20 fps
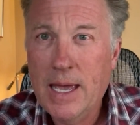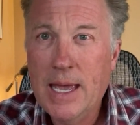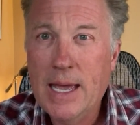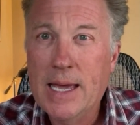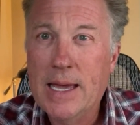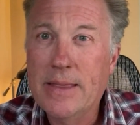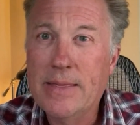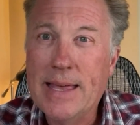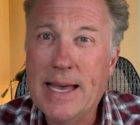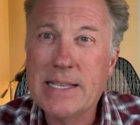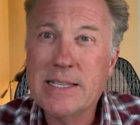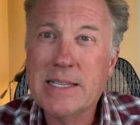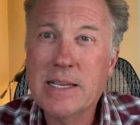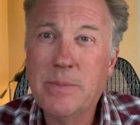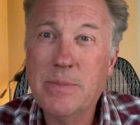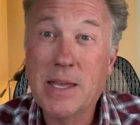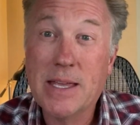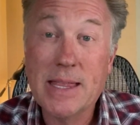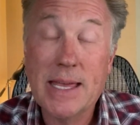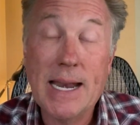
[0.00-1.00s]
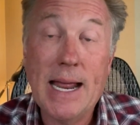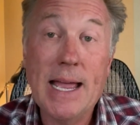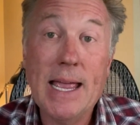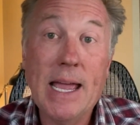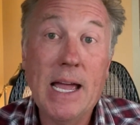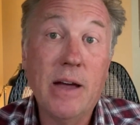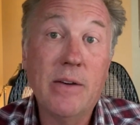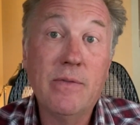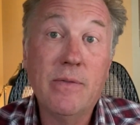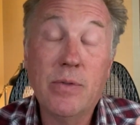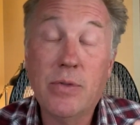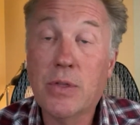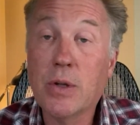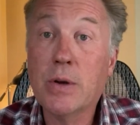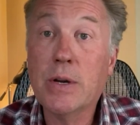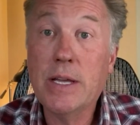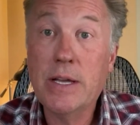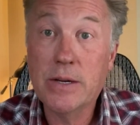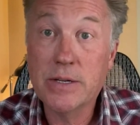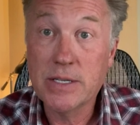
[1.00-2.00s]
And that's something that I have
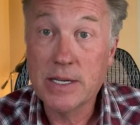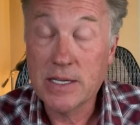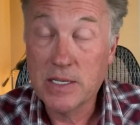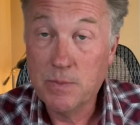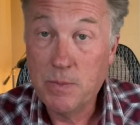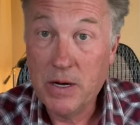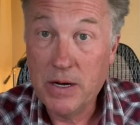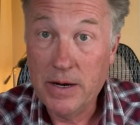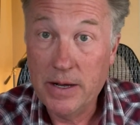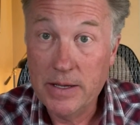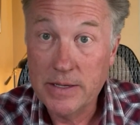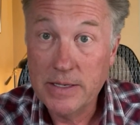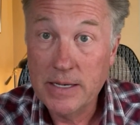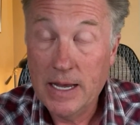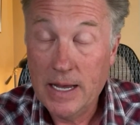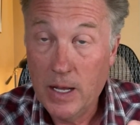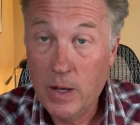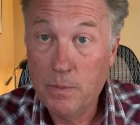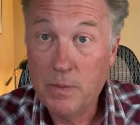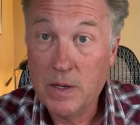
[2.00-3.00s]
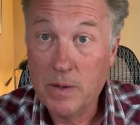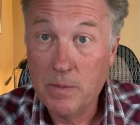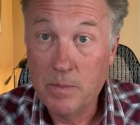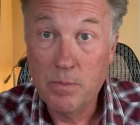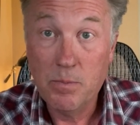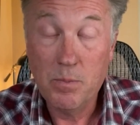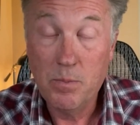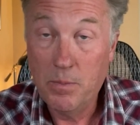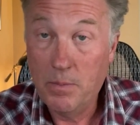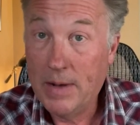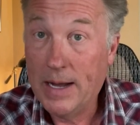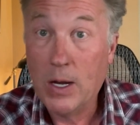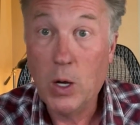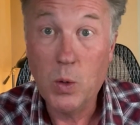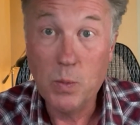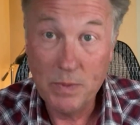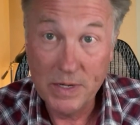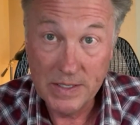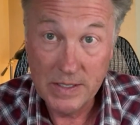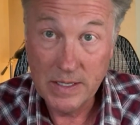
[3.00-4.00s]
30 years experience helping my
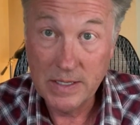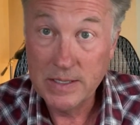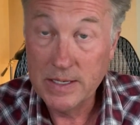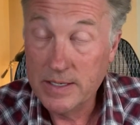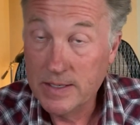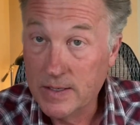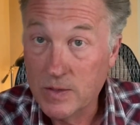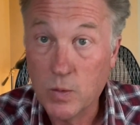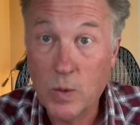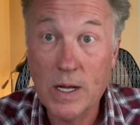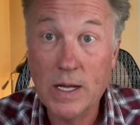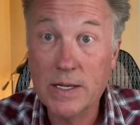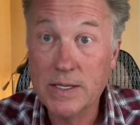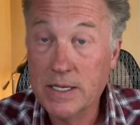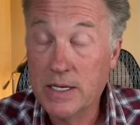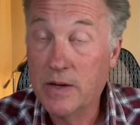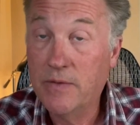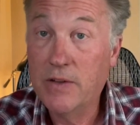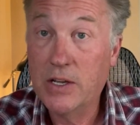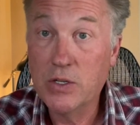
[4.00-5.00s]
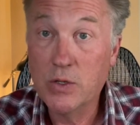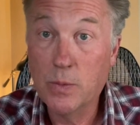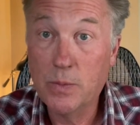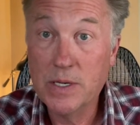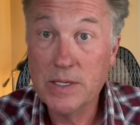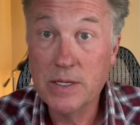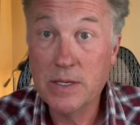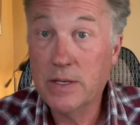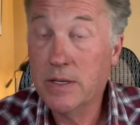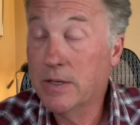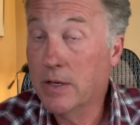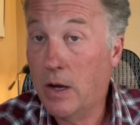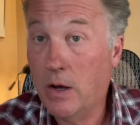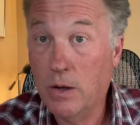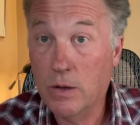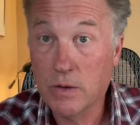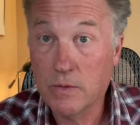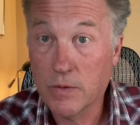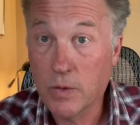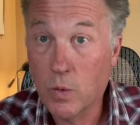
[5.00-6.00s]
own businesses as well as individual businesses
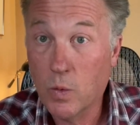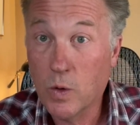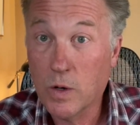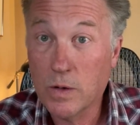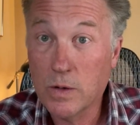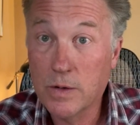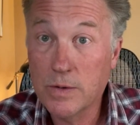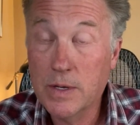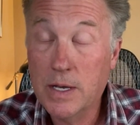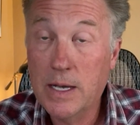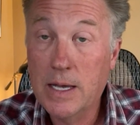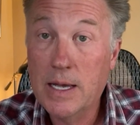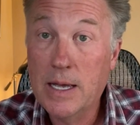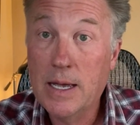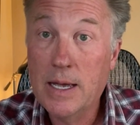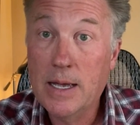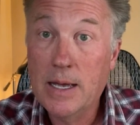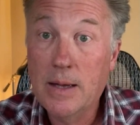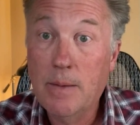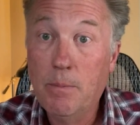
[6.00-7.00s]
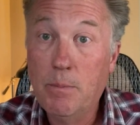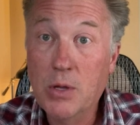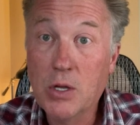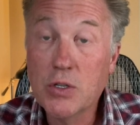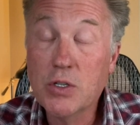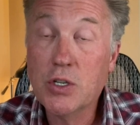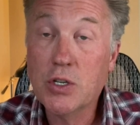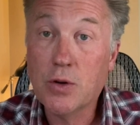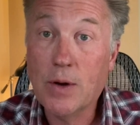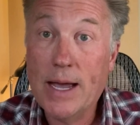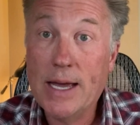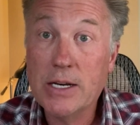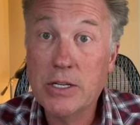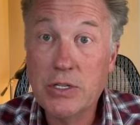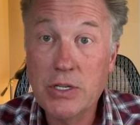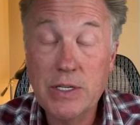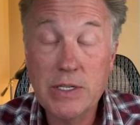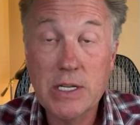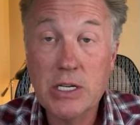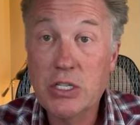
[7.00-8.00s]
all over the world build
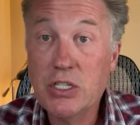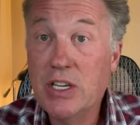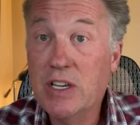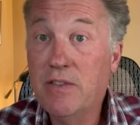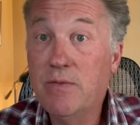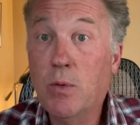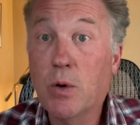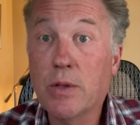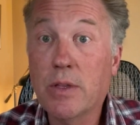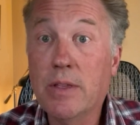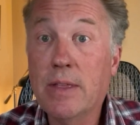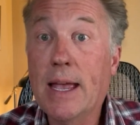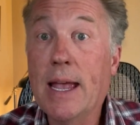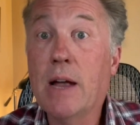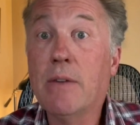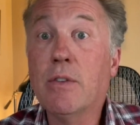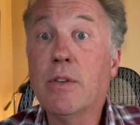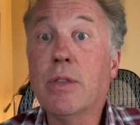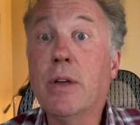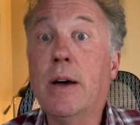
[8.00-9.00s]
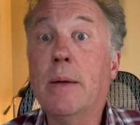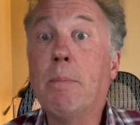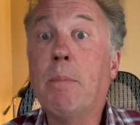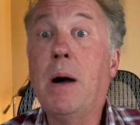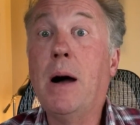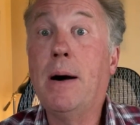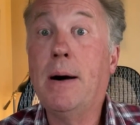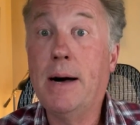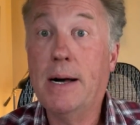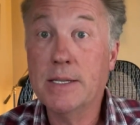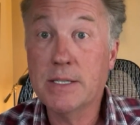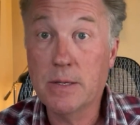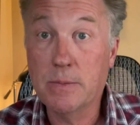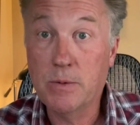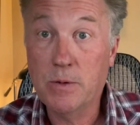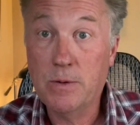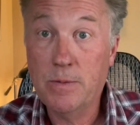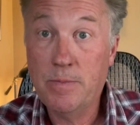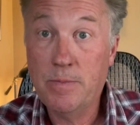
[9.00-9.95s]
strategies and achieve more than they ever thought possible.